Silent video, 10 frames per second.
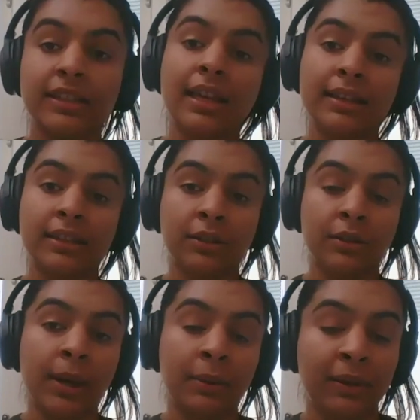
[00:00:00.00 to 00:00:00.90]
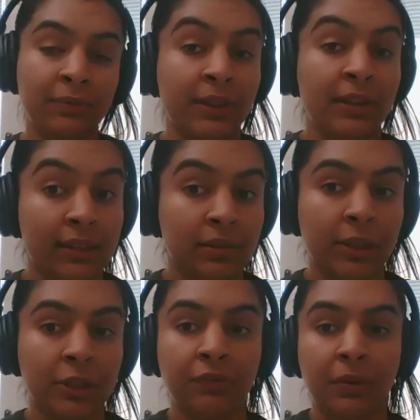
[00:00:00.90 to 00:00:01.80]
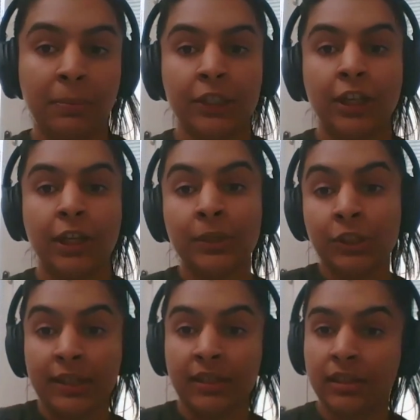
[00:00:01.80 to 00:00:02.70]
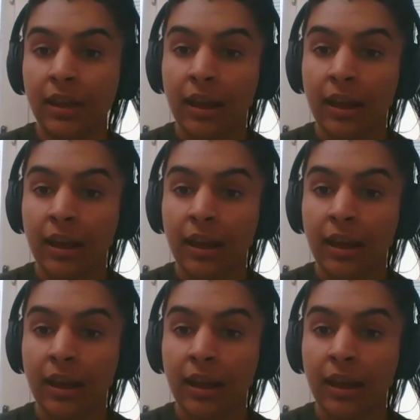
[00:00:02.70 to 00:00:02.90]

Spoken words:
that leads on quite well for the next question for Bijal, which is,